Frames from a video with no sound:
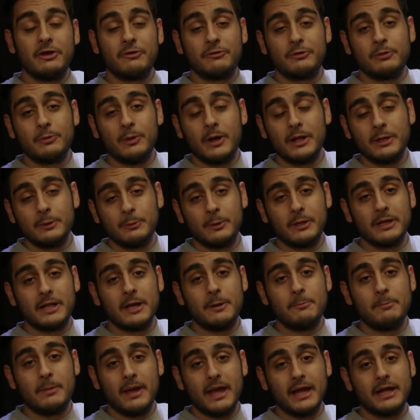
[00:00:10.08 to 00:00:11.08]
everyone,
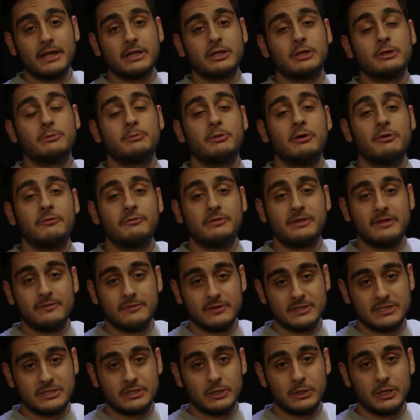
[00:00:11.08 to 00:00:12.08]
welcome back to PÖFF
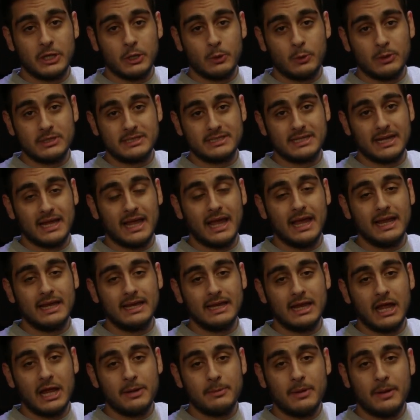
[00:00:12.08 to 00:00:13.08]
TV studio once again.
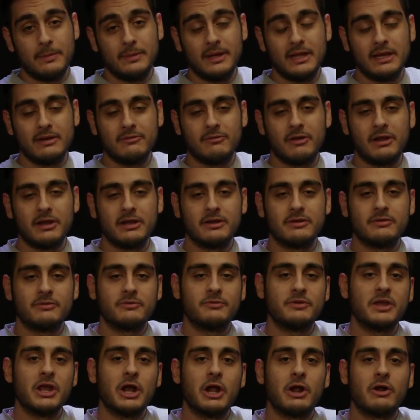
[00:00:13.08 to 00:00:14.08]
I'm Amin and
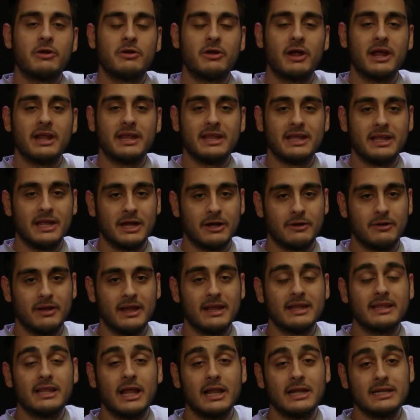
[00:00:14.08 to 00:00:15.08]
we are right here
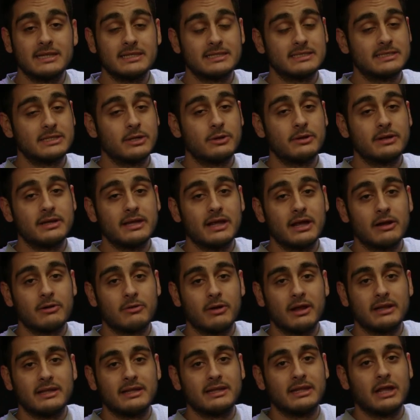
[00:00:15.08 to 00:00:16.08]
in Tallinn, Estonia,
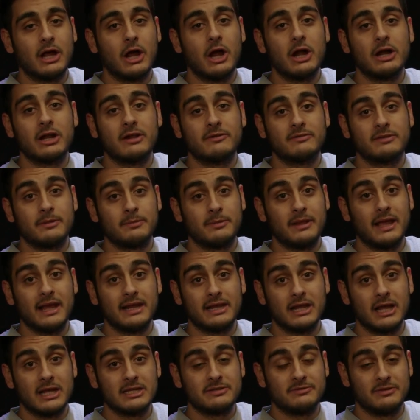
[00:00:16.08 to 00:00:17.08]
right in the heart of the Black
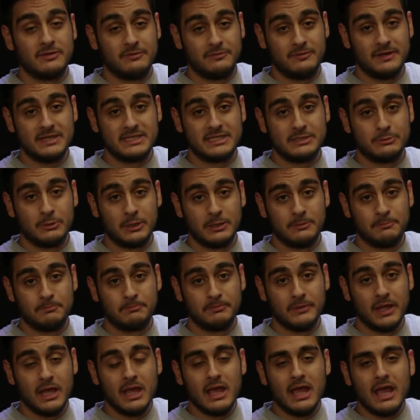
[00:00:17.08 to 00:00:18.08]
Nights Film Festival.
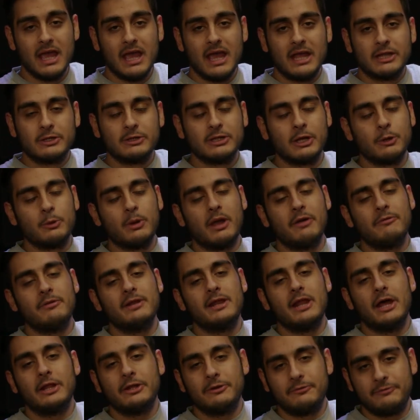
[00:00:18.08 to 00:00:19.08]
Today we have
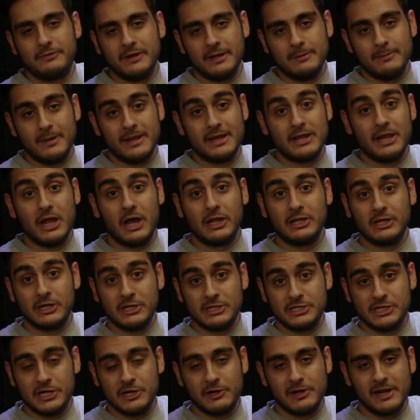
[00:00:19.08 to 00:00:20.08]
another film, another
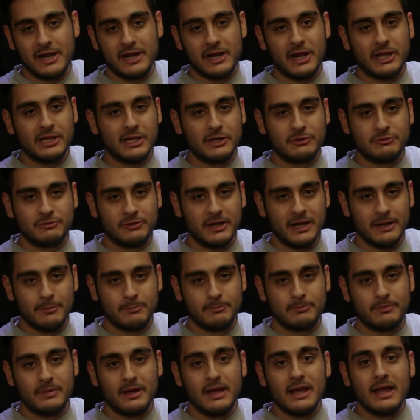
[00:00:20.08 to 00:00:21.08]
journey, another trip.
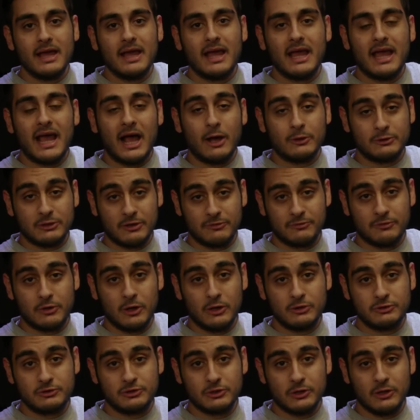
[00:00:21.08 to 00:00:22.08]
Out of
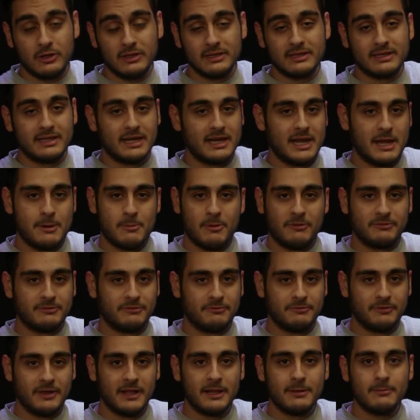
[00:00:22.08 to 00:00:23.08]
Control, the name of the
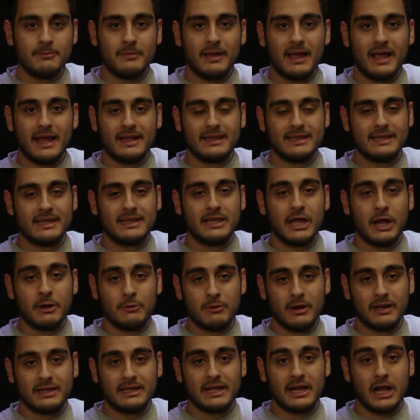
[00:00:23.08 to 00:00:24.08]
film, and the
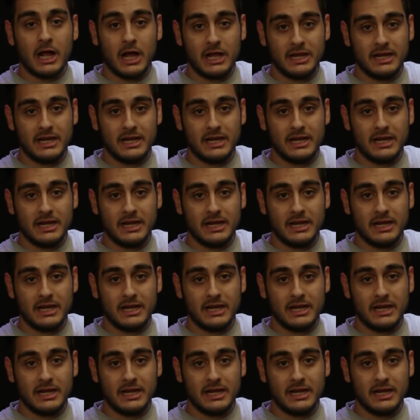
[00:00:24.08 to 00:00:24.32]
director Anne